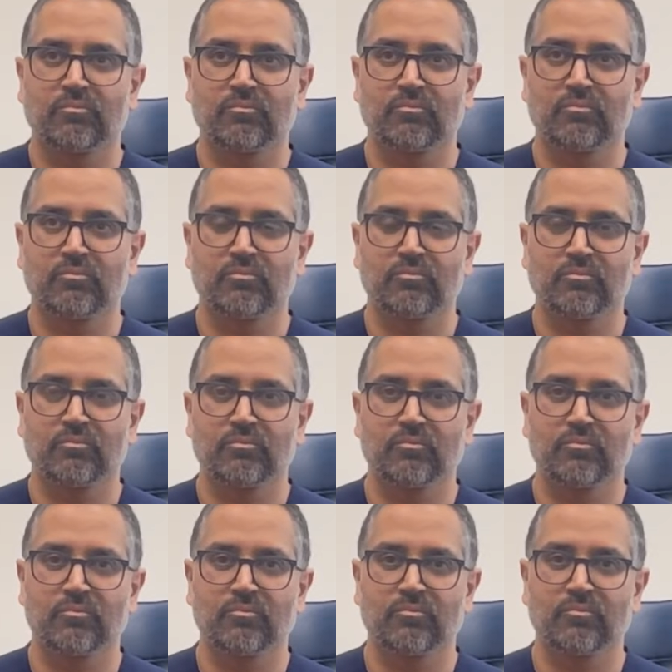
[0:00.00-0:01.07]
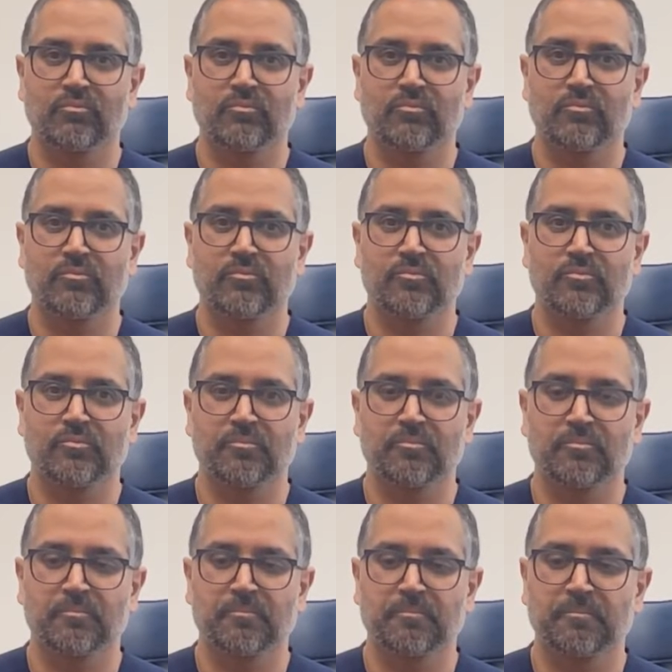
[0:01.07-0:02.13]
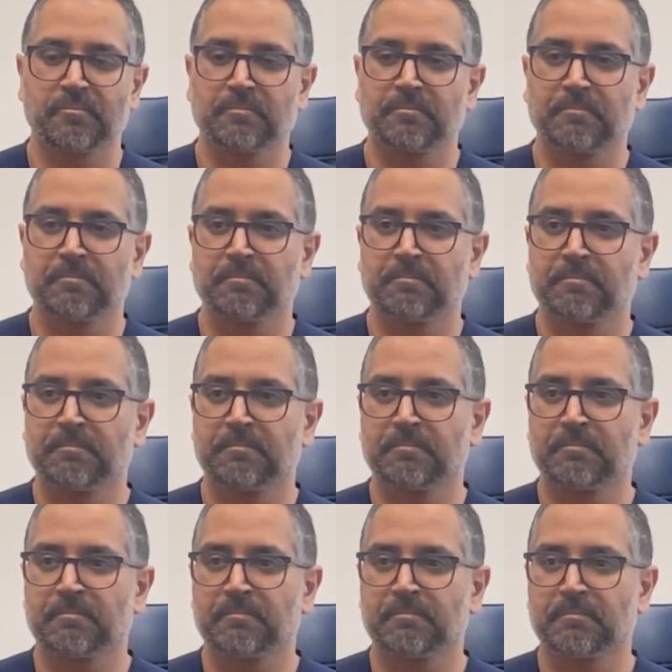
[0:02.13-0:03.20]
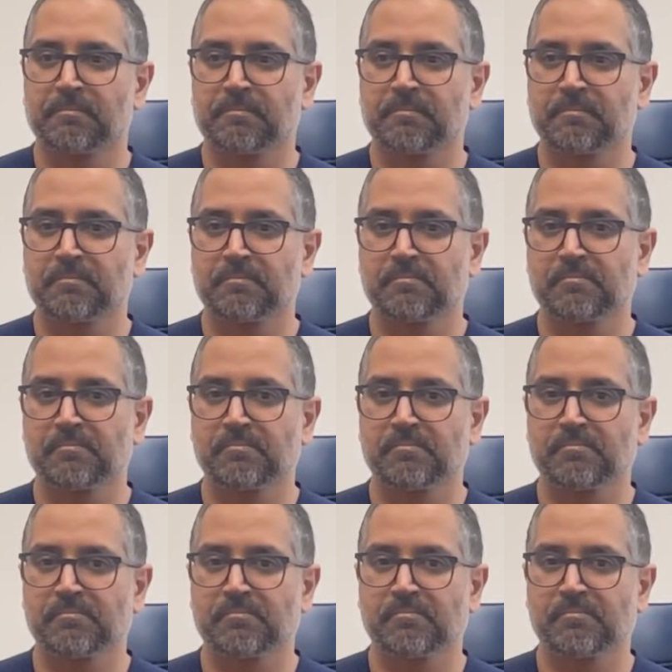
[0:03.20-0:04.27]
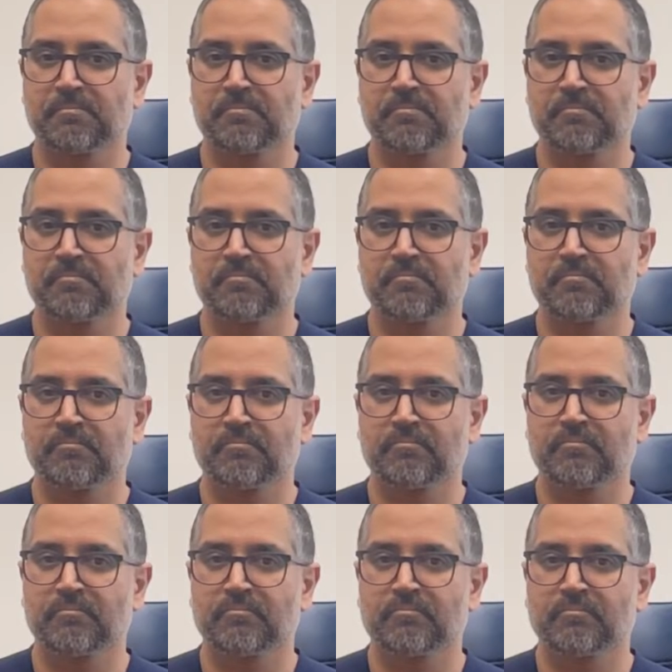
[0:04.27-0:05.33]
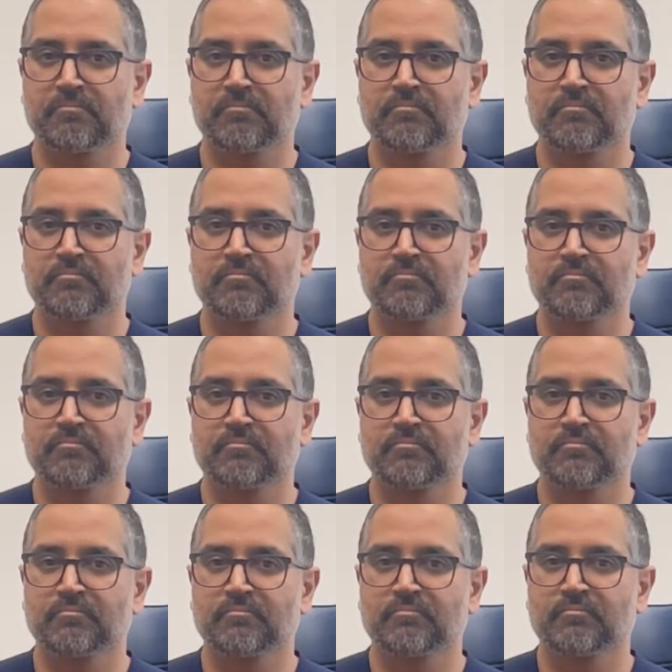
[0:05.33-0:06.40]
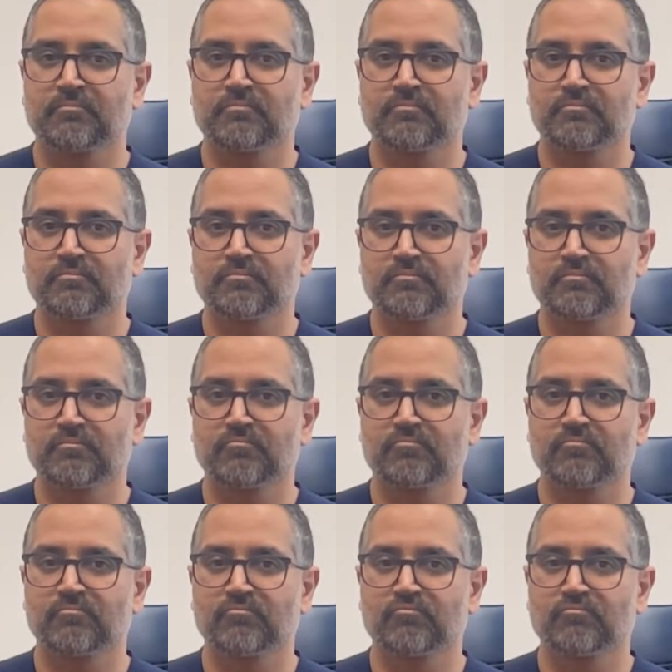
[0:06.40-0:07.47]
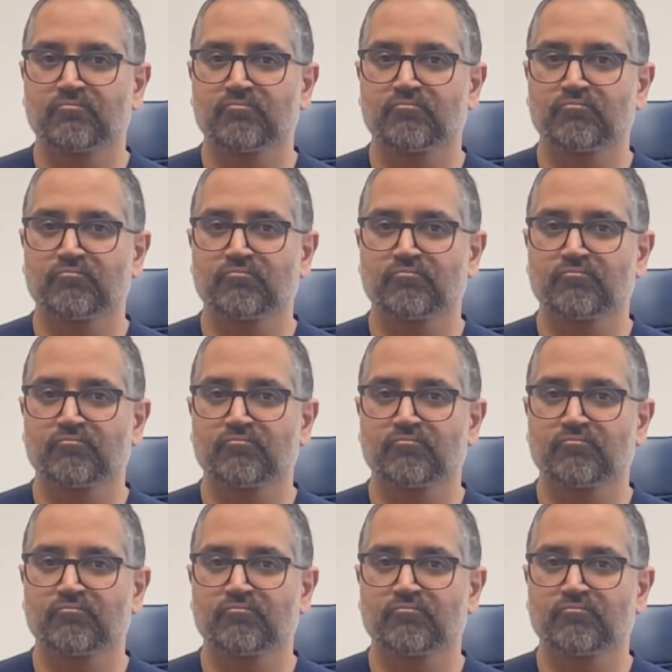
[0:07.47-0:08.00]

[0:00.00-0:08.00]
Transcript: [no speech]